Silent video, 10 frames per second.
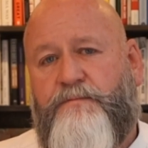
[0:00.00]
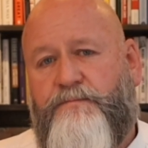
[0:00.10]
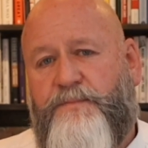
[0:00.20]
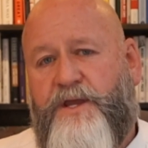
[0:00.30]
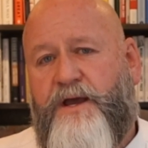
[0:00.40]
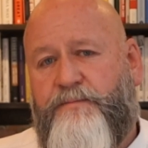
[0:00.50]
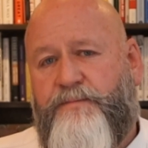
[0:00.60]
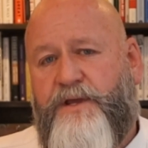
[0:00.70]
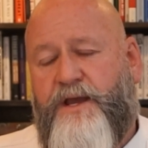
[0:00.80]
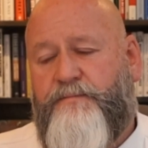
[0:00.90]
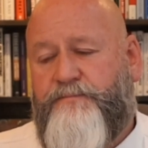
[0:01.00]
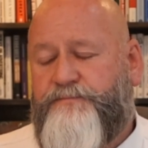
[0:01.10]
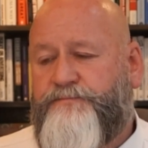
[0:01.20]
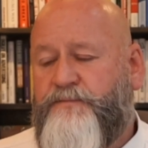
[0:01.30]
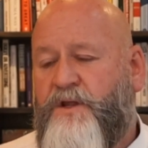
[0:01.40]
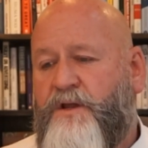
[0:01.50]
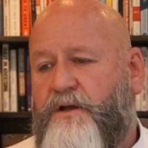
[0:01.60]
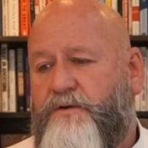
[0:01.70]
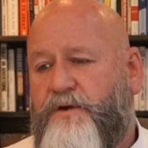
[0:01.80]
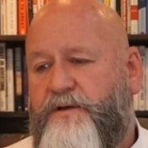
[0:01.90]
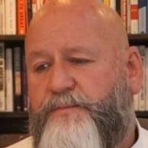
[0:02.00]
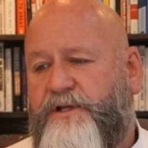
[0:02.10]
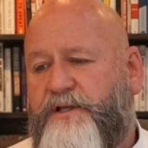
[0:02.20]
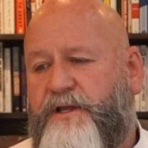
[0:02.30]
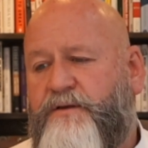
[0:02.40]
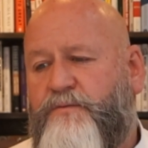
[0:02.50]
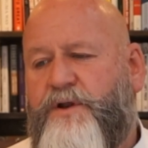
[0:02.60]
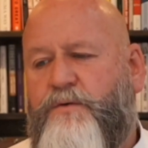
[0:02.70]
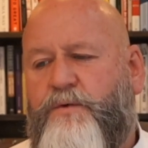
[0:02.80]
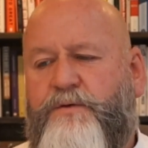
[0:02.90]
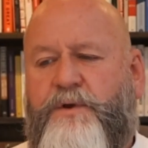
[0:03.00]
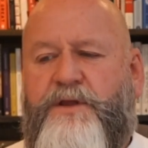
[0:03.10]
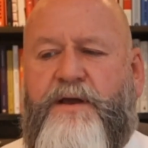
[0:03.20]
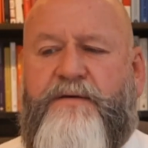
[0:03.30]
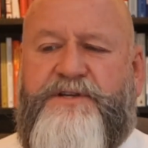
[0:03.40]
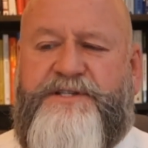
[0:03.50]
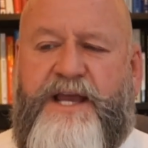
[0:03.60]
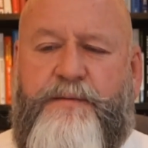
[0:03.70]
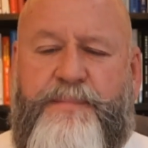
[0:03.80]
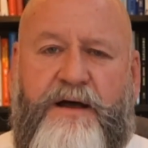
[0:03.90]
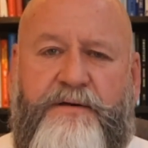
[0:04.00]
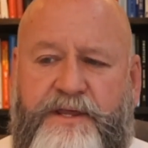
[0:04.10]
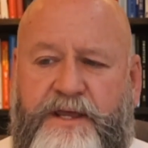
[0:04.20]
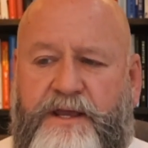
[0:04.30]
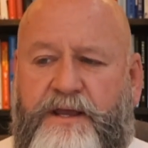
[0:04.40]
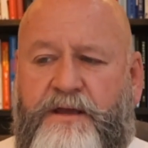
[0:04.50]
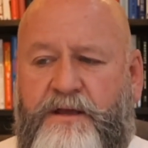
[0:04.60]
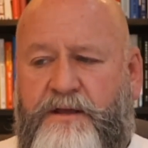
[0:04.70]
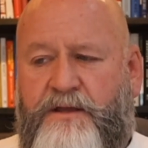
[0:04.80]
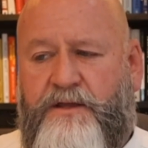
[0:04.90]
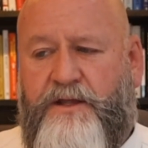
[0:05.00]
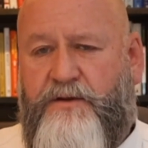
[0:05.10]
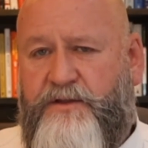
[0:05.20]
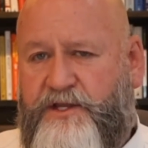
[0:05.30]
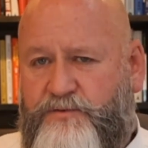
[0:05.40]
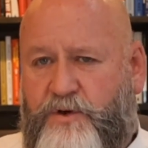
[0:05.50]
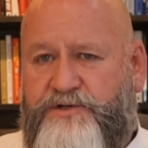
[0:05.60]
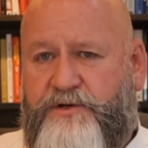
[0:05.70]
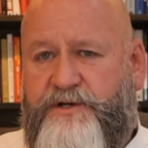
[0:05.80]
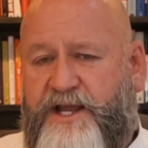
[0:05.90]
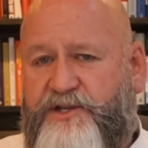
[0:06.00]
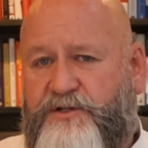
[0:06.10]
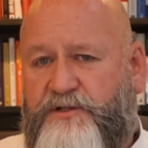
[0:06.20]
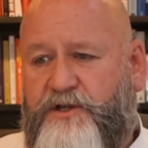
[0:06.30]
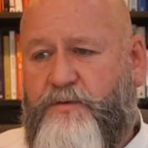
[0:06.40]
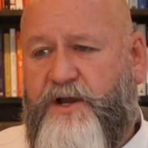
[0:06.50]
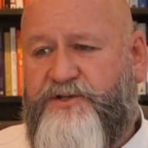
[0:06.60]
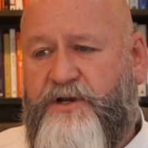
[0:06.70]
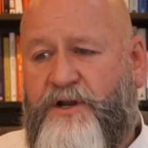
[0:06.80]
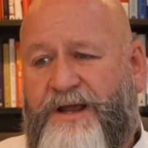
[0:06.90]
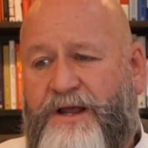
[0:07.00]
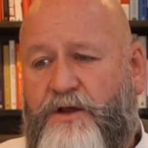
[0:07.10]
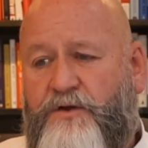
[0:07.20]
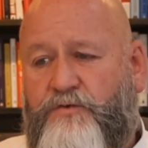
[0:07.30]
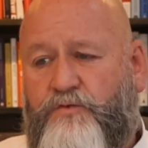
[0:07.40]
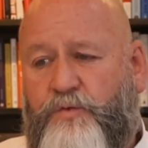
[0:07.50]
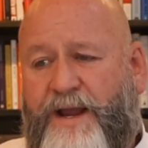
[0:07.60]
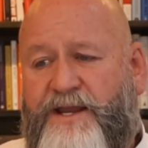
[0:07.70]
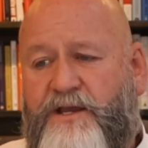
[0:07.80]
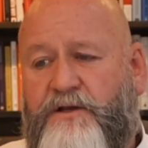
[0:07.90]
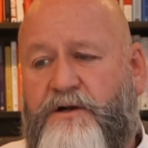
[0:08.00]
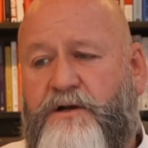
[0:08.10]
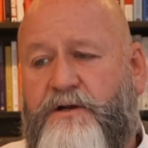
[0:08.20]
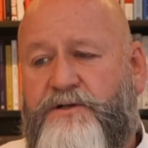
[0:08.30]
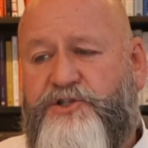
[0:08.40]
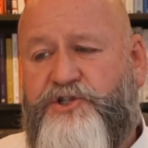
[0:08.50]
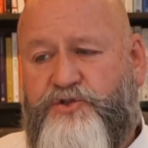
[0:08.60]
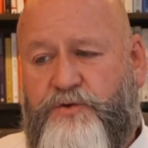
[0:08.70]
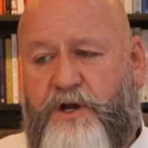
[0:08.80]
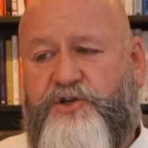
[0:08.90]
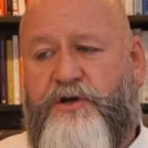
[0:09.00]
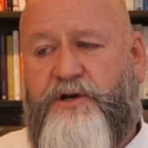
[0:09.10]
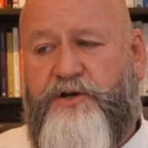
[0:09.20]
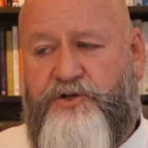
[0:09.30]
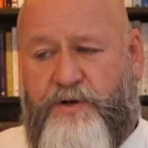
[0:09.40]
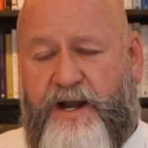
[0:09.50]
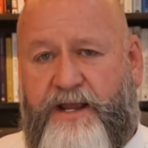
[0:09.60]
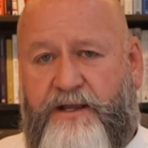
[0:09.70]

Yeah. Yeah. Agree completely. What do you have to say about these words are intentional in the question? Regular structured training.